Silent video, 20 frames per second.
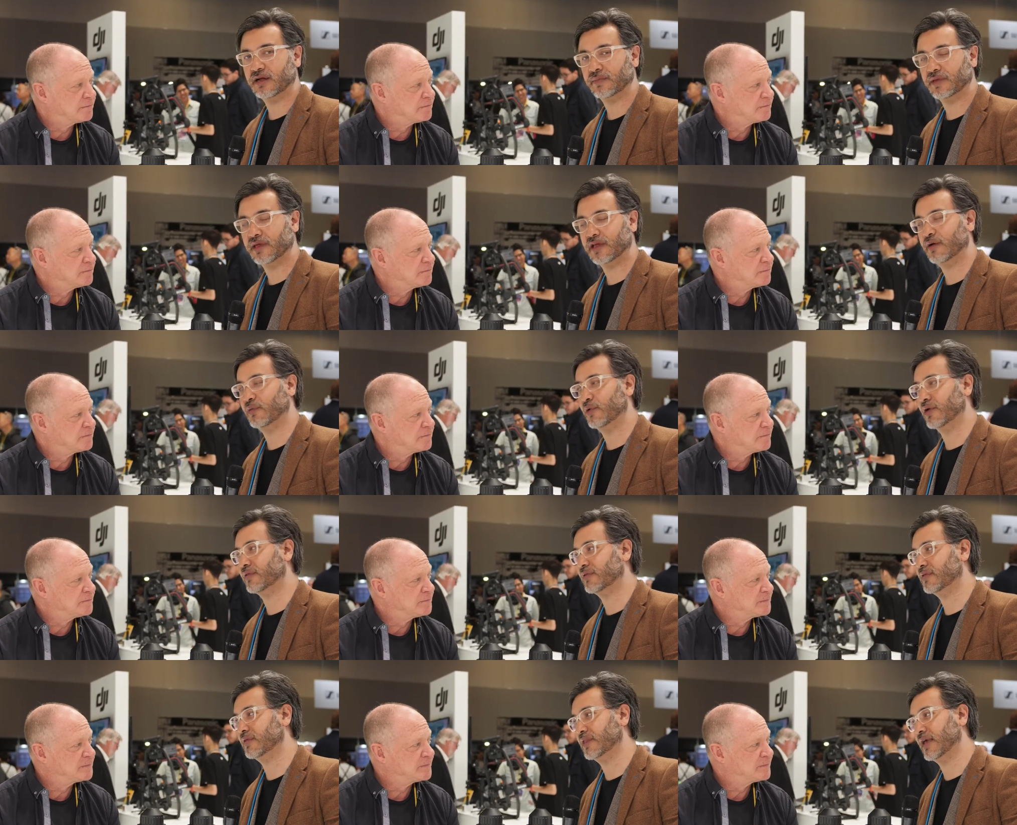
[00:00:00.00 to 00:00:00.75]
Speaker 1: I'm here
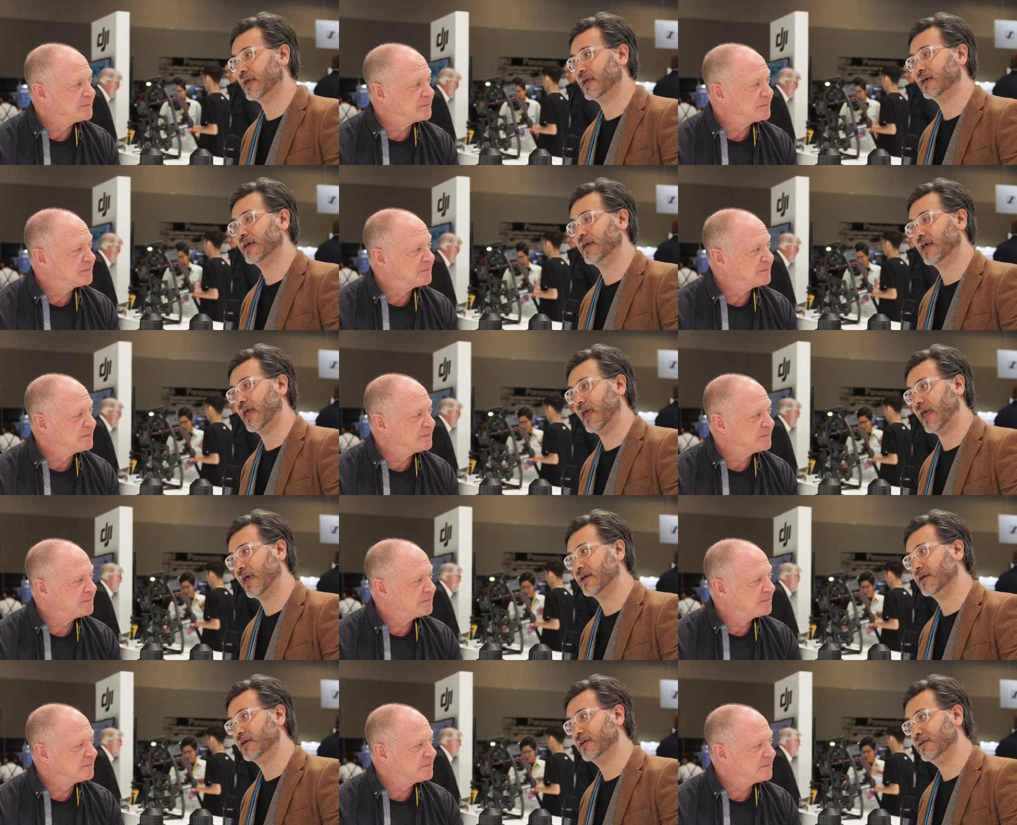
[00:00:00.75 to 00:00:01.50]
with Nick
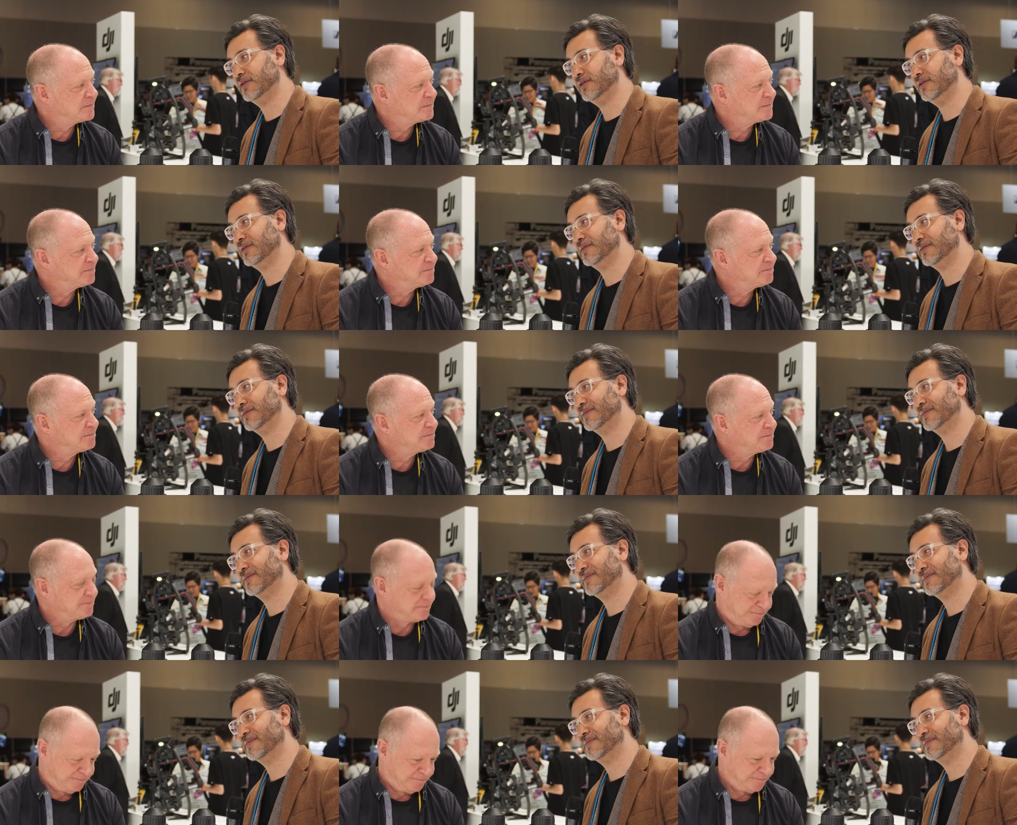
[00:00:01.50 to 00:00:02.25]
Ahern
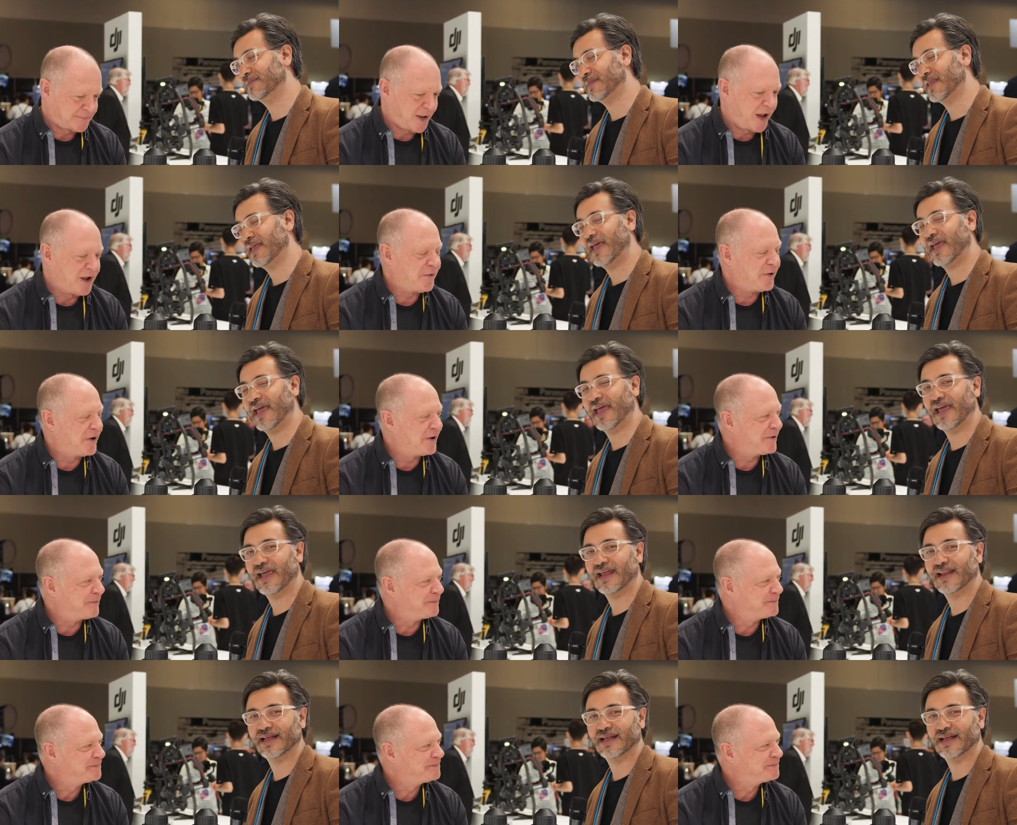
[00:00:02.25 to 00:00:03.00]

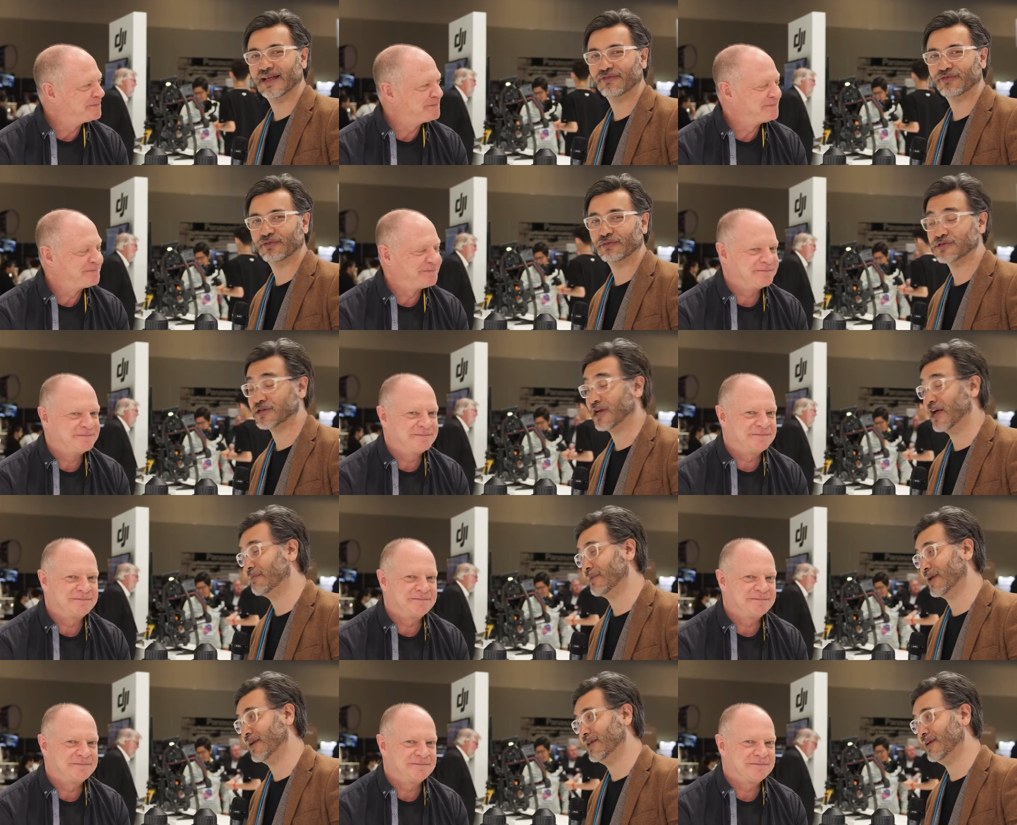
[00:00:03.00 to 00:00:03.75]
and, uh, from J A
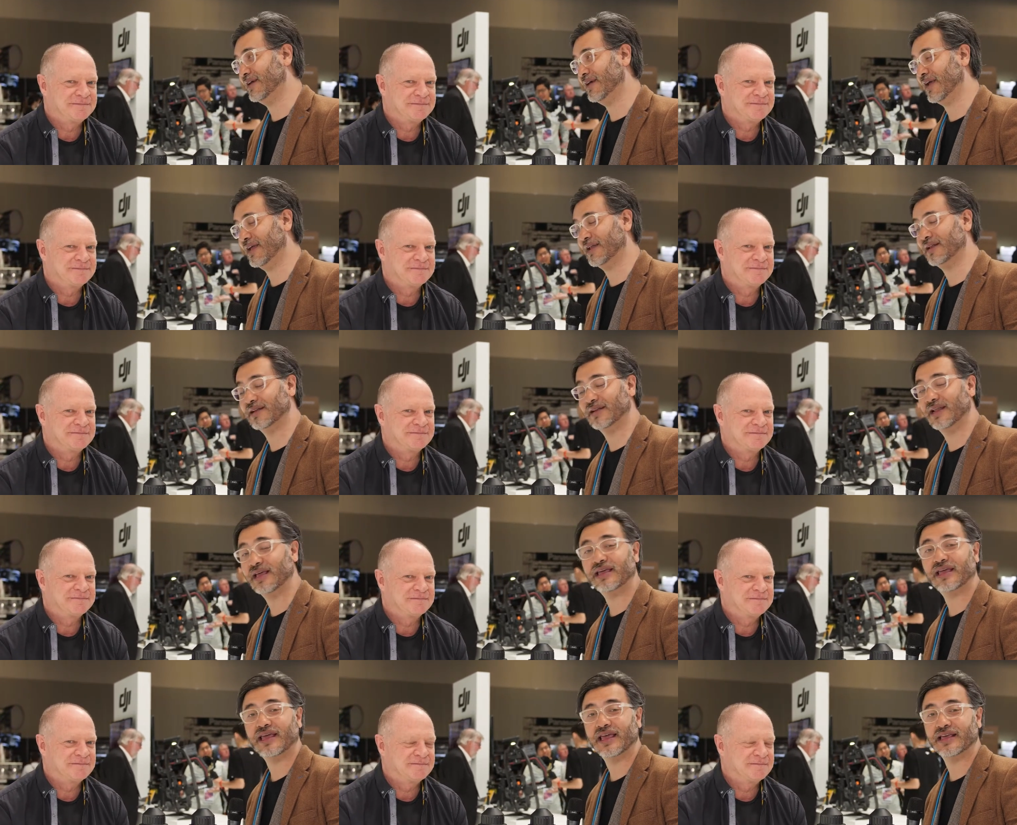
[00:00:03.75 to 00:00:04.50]
R Media, and
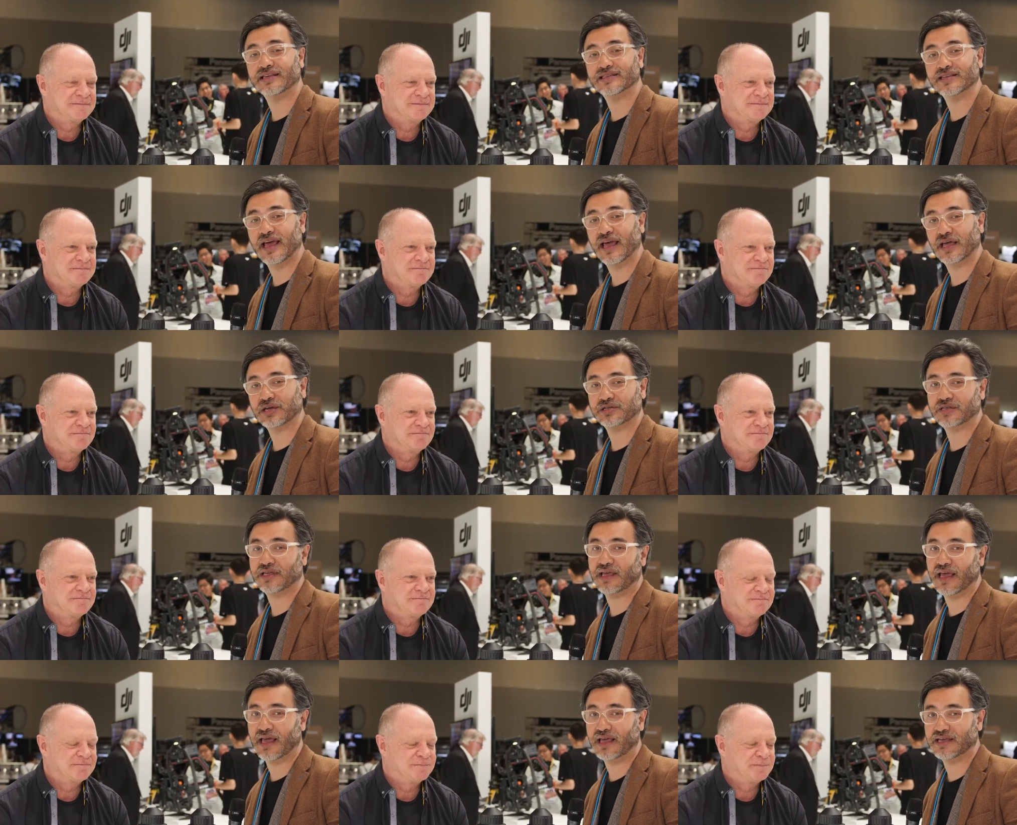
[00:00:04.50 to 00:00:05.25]
Nick is
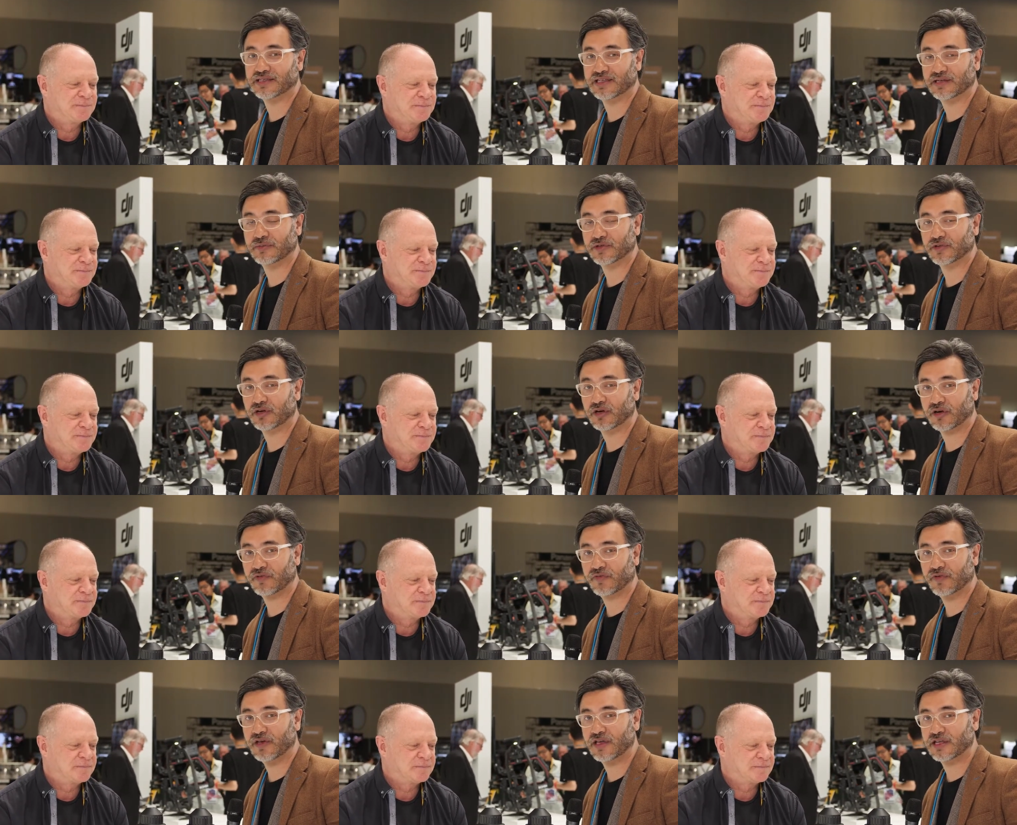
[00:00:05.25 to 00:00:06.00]
actually a
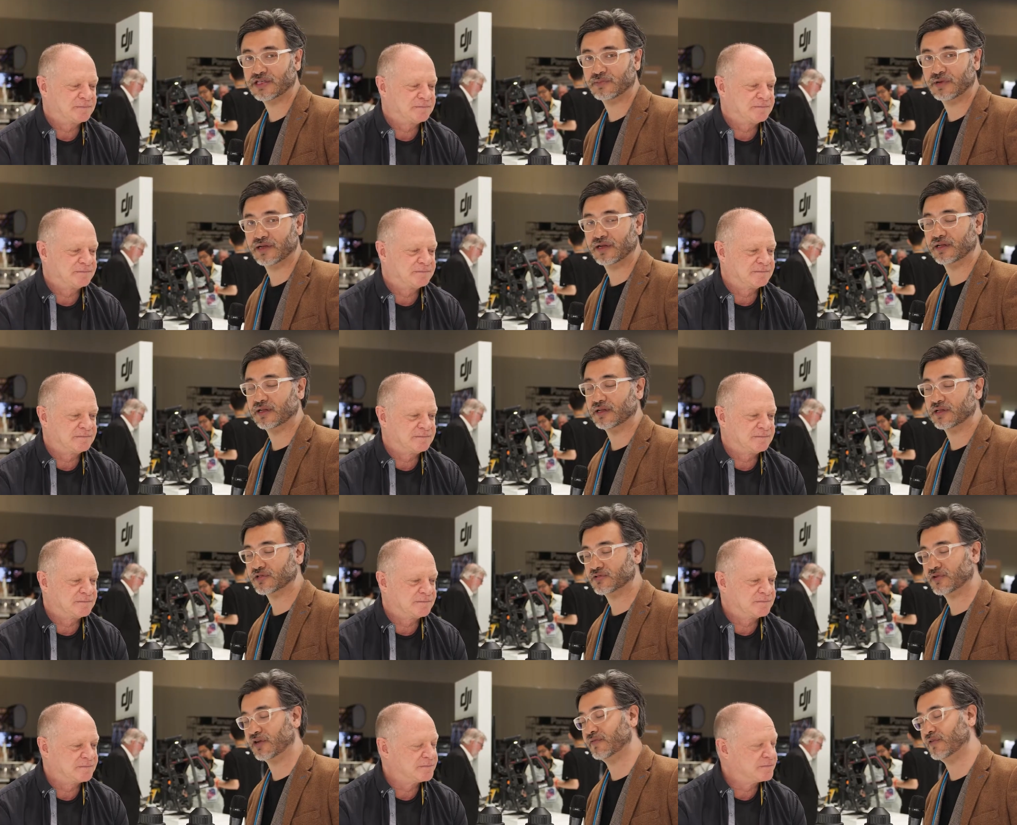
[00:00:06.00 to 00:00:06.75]
cinematographer. He's been in the
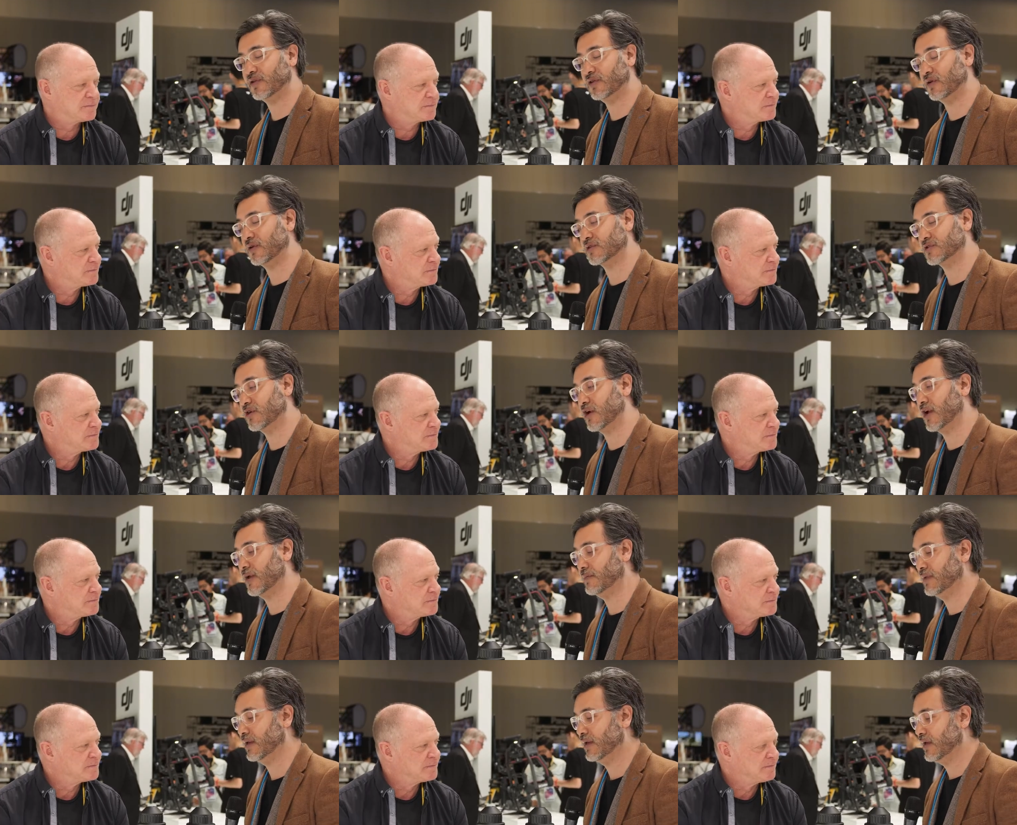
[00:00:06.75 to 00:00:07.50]
industry for a long
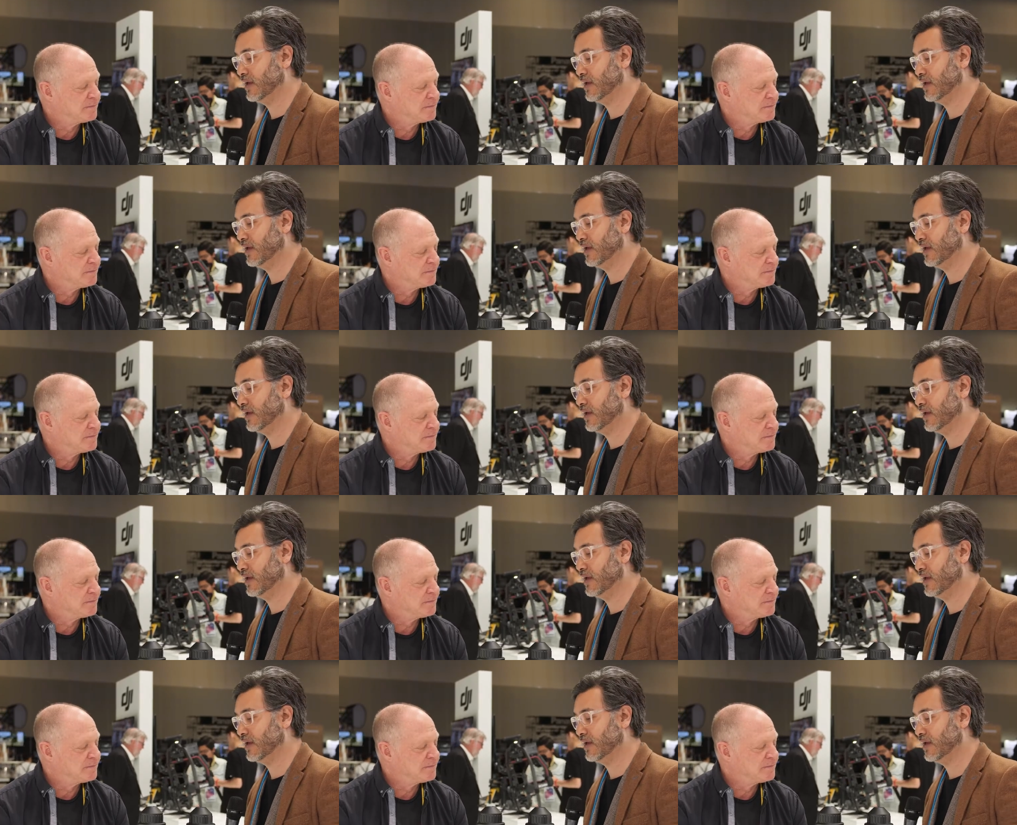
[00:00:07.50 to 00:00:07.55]
time,